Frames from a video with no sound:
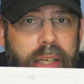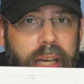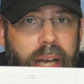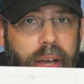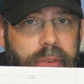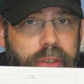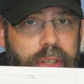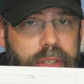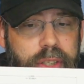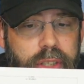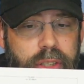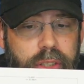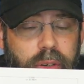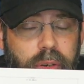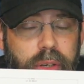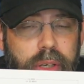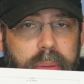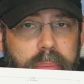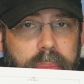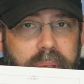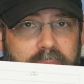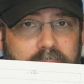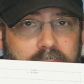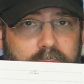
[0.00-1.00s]
Now, this is
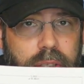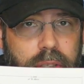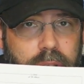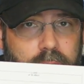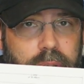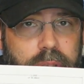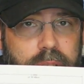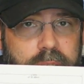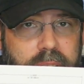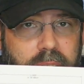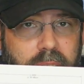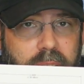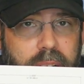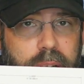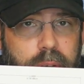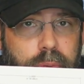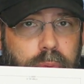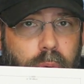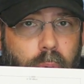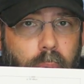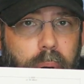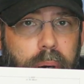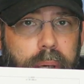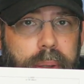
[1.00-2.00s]
going to be the new
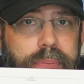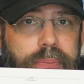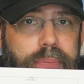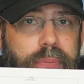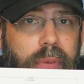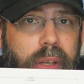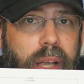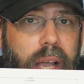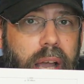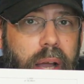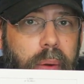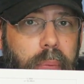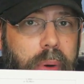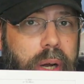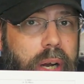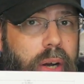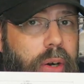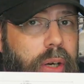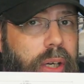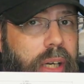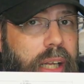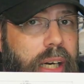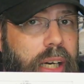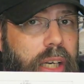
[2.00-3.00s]
design for it and
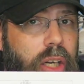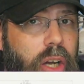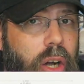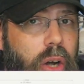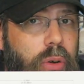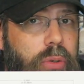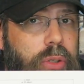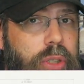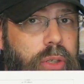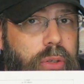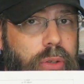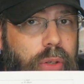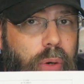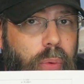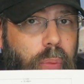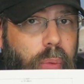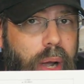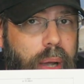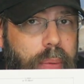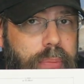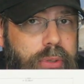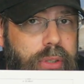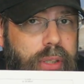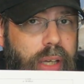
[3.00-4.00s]
we are going to go to their
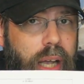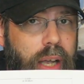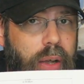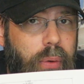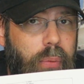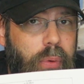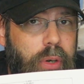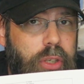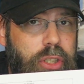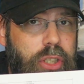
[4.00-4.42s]
website,